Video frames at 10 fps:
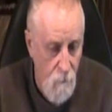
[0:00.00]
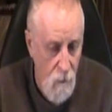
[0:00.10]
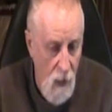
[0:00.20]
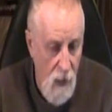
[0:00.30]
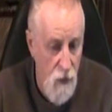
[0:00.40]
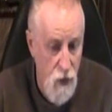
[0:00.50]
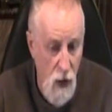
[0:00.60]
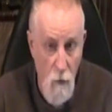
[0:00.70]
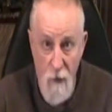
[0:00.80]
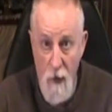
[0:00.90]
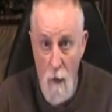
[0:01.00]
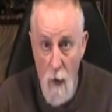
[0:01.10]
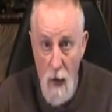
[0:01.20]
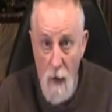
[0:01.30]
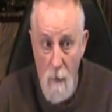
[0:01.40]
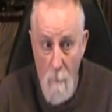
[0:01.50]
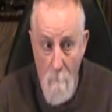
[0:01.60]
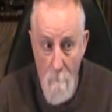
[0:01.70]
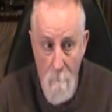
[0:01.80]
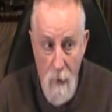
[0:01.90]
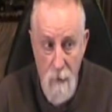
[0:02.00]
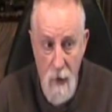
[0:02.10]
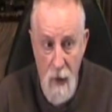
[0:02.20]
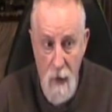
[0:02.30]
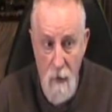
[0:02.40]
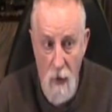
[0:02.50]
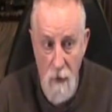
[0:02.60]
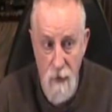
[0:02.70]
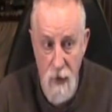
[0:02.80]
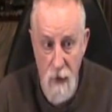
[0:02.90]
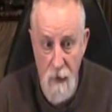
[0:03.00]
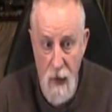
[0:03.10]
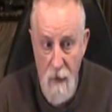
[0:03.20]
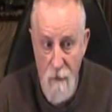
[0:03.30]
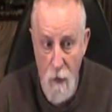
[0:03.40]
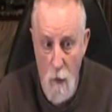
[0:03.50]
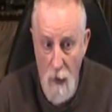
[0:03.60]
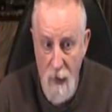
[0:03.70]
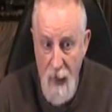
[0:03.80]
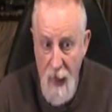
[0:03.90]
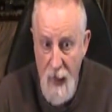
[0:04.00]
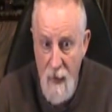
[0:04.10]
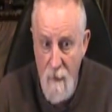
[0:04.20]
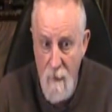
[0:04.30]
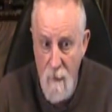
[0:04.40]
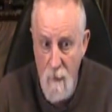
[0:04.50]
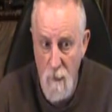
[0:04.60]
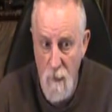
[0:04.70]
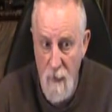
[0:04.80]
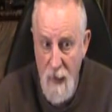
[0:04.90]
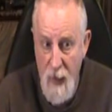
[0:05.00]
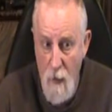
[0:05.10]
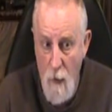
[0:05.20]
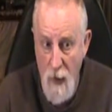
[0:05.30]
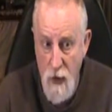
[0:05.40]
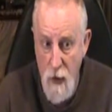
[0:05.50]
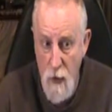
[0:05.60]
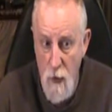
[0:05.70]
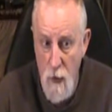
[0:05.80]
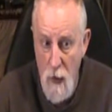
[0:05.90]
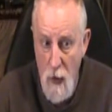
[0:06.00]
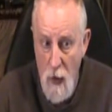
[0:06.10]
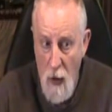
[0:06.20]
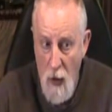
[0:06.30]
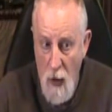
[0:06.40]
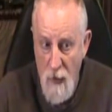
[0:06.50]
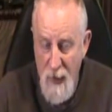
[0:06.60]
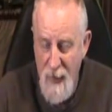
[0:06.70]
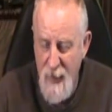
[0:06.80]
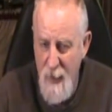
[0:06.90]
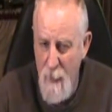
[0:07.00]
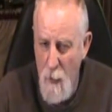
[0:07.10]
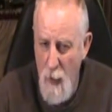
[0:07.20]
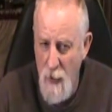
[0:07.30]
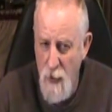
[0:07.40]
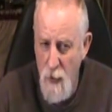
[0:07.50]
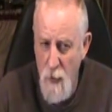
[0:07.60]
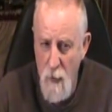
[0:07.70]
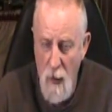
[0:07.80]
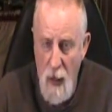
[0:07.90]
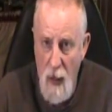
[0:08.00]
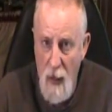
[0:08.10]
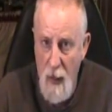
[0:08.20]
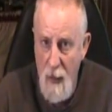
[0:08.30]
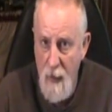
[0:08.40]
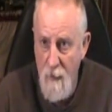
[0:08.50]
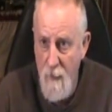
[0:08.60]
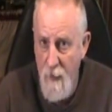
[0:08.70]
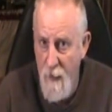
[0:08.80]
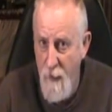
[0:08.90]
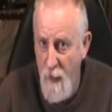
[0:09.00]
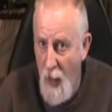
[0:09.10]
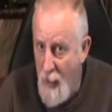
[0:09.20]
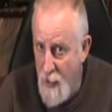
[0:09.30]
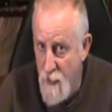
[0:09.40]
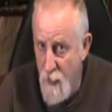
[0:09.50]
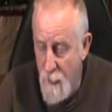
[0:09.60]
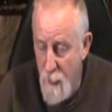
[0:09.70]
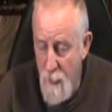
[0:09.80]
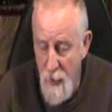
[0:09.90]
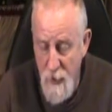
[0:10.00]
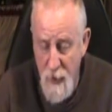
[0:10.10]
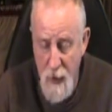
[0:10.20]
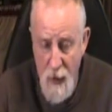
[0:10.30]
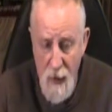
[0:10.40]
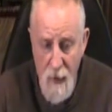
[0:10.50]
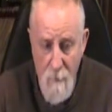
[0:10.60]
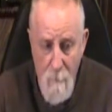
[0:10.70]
And it shot very well. But then all of a sudden, after one game that I went to, the next game I went to, I thought I stripped the piston on it